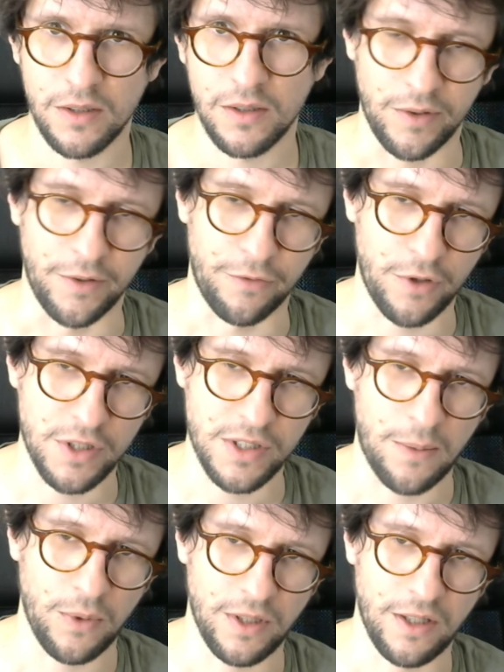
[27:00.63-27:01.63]
the first
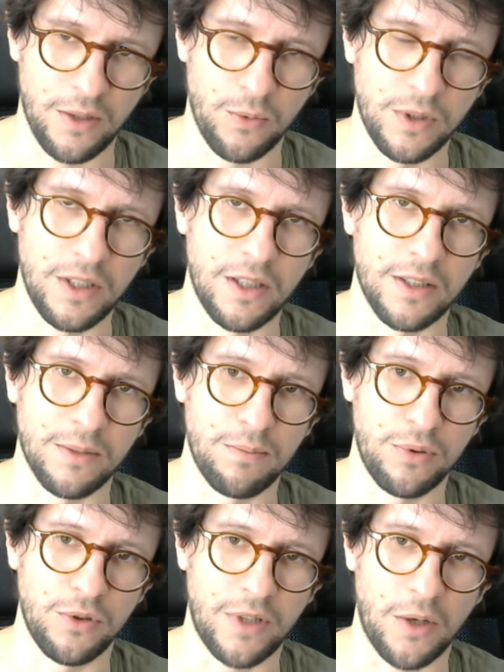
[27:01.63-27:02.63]
time we did it, we
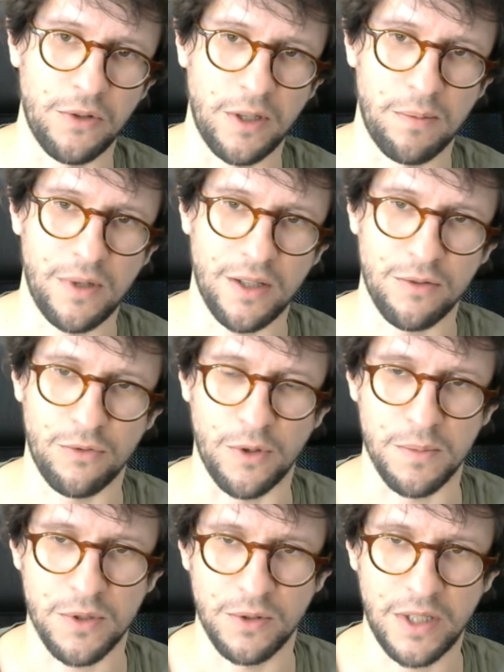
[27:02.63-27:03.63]
didn't put out any
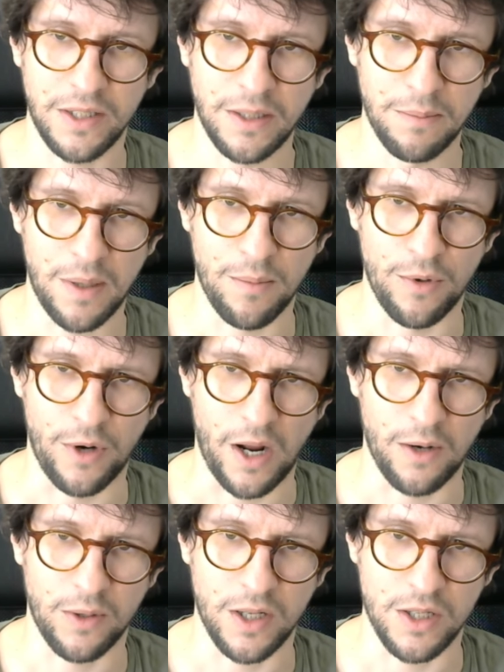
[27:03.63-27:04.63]
platform. So then the memory
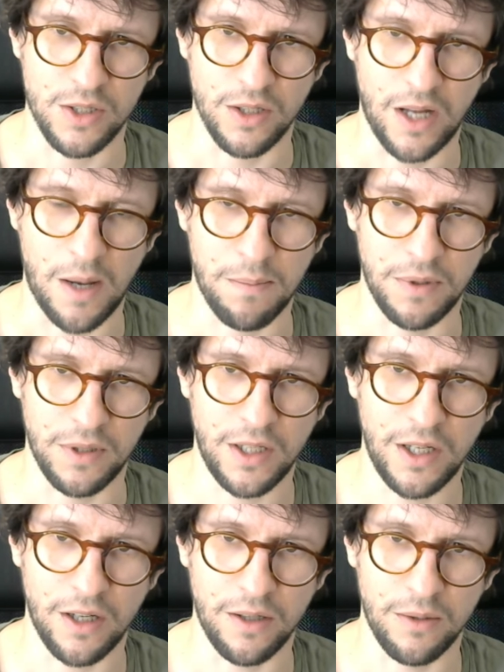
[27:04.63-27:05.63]
allocation happened
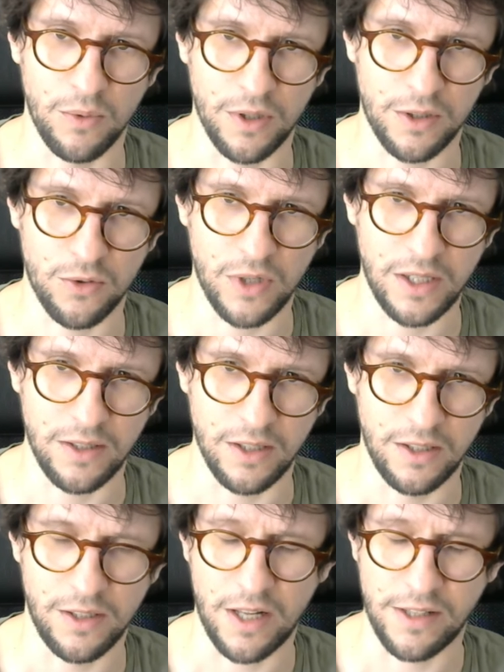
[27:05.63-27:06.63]
here, where it
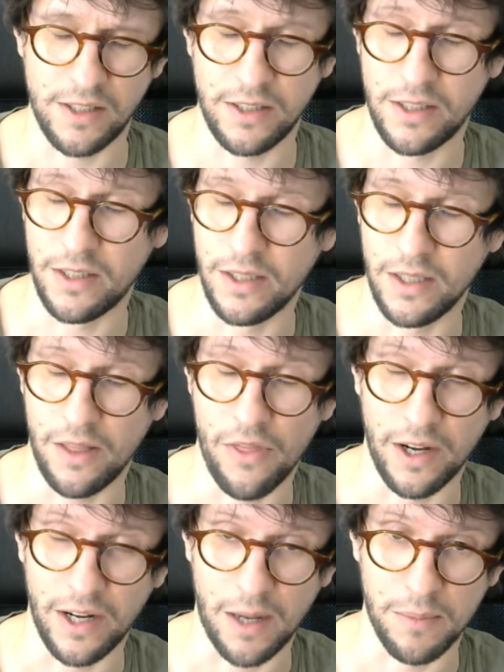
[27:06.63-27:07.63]
created the
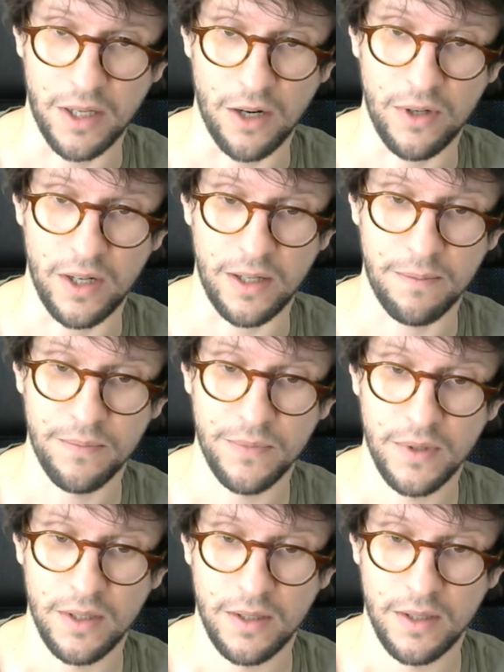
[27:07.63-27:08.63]
dynamic array.
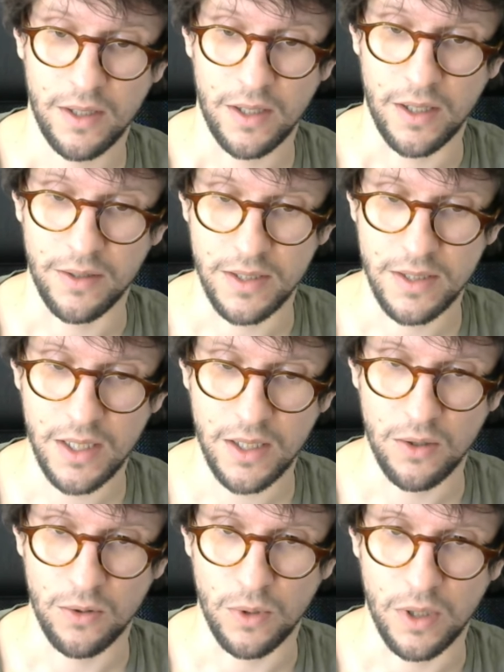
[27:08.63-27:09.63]
And the
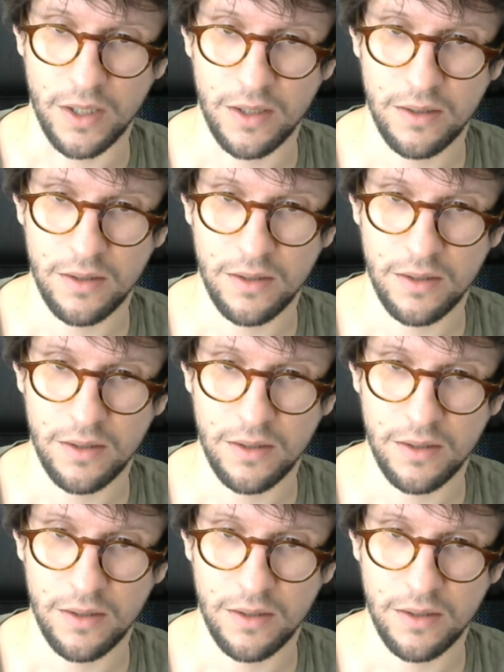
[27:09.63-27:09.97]
second one,